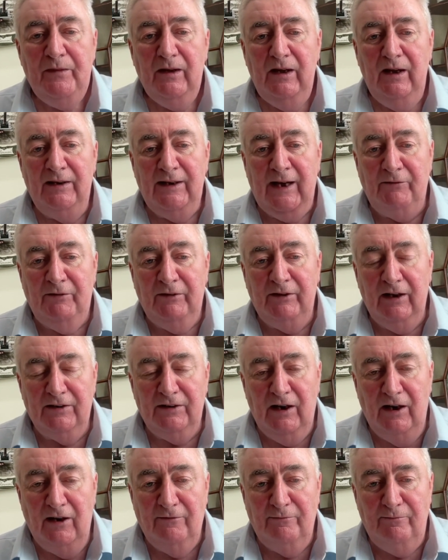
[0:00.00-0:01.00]
an advocate
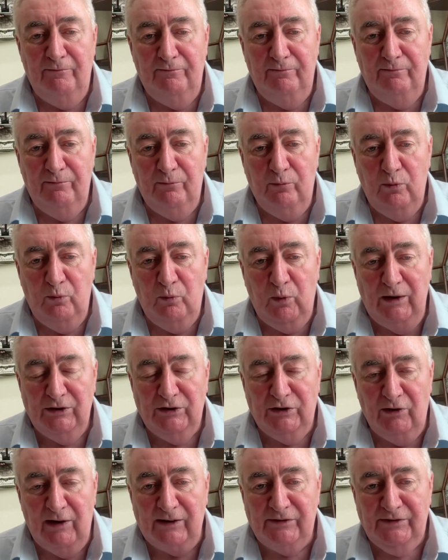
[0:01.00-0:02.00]
of
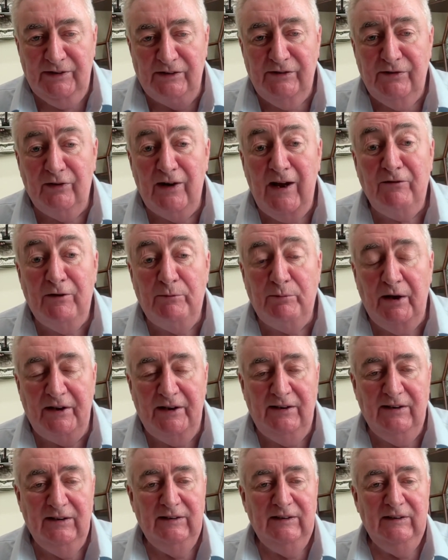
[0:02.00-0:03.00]
wheelchair access for
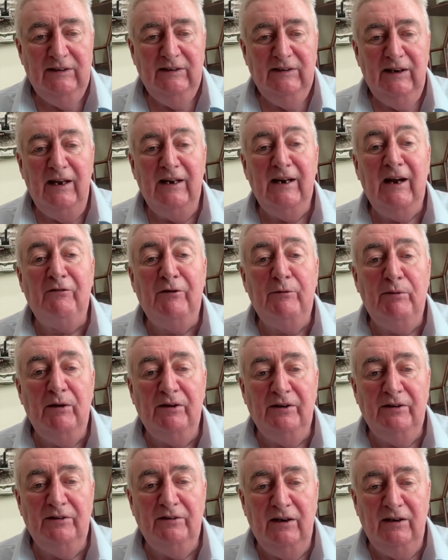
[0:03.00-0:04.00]
everybody, in every
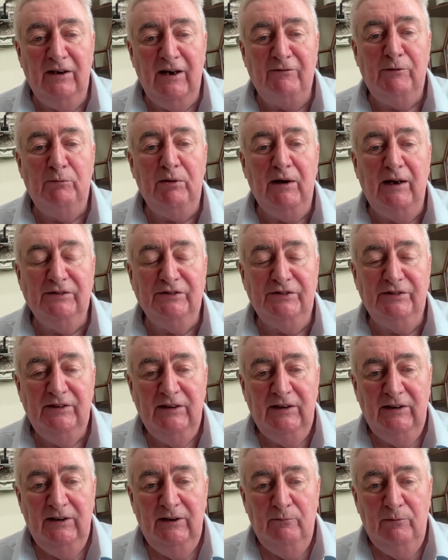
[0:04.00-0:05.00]
building, in every place,
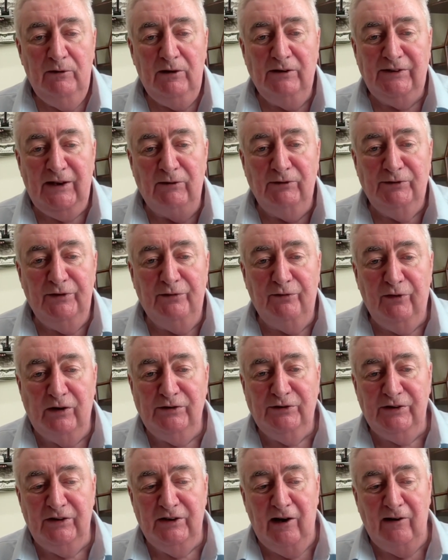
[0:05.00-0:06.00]
because I was the
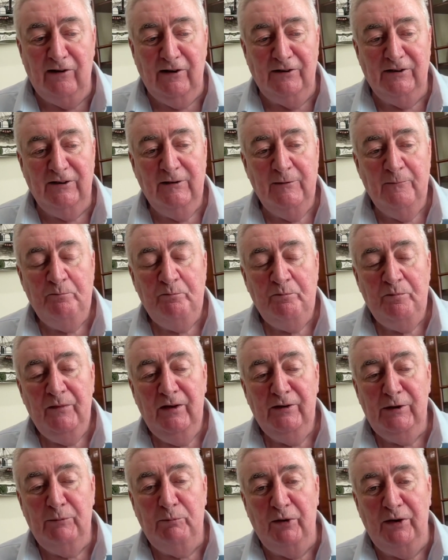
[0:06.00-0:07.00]
first in Ireland
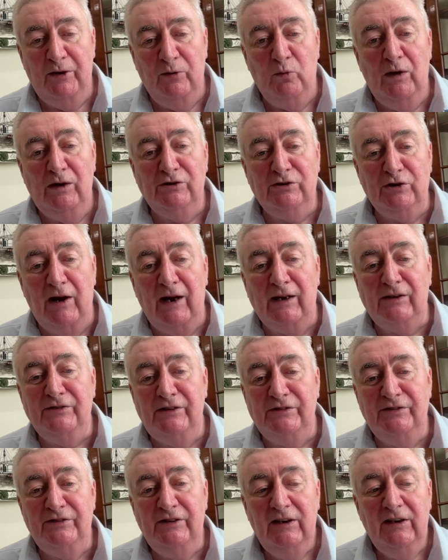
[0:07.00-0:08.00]
to put in wheelchair
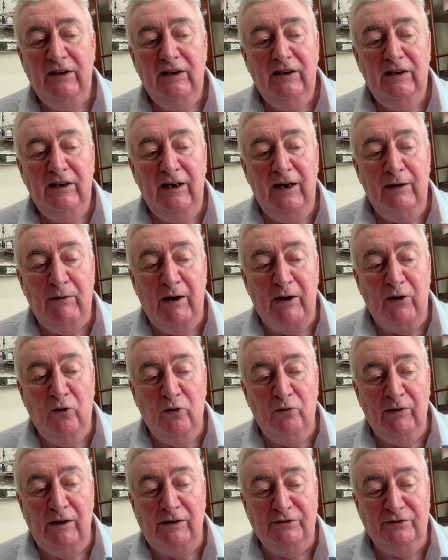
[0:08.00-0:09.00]
access in my
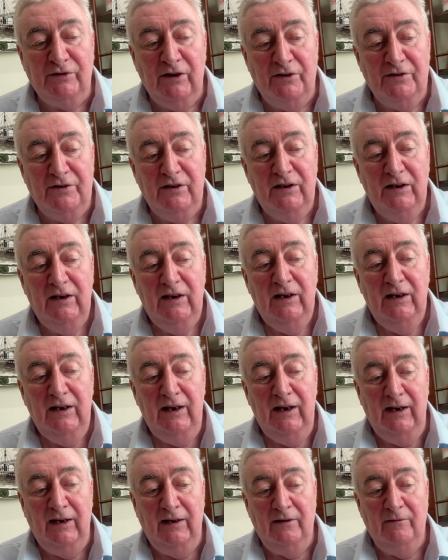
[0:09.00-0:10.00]
own restaurant
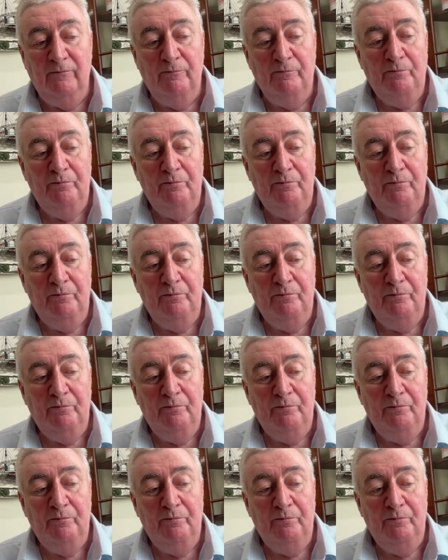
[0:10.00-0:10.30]
in